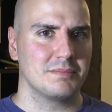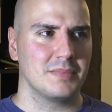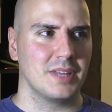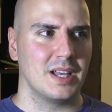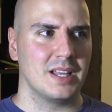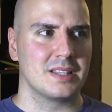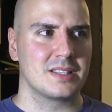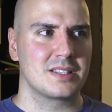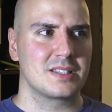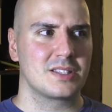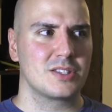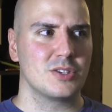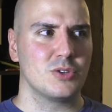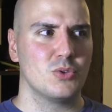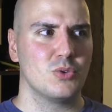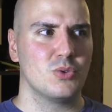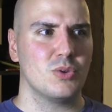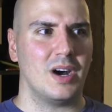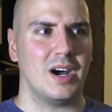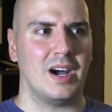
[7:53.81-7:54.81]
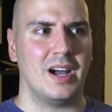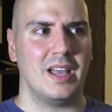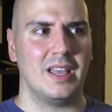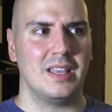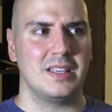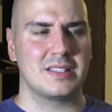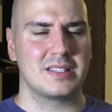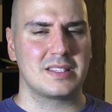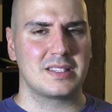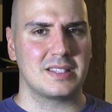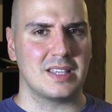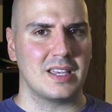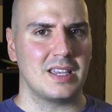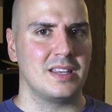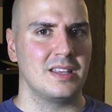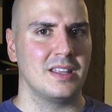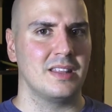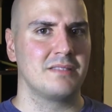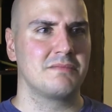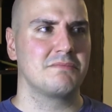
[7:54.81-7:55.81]
and so I say
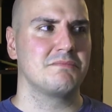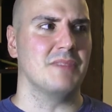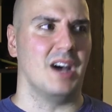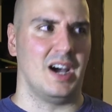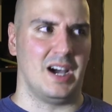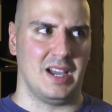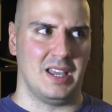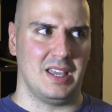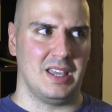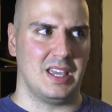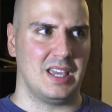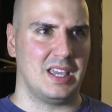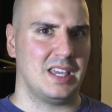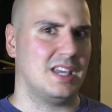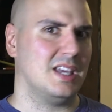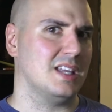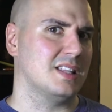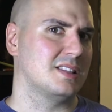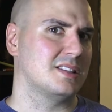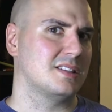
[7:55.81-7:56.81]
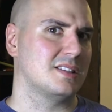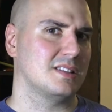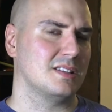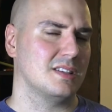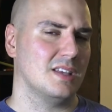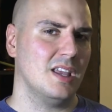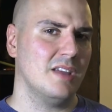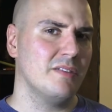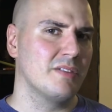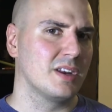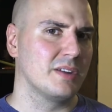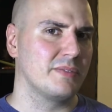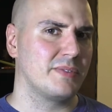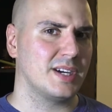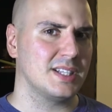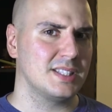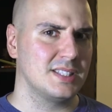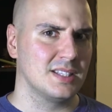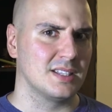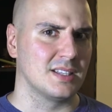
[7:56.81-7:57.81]
that I hit, even if
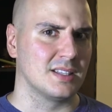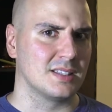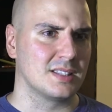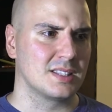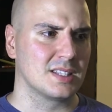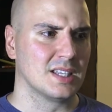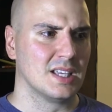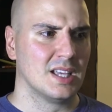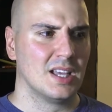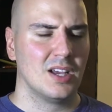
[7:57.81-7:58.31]
I didn't,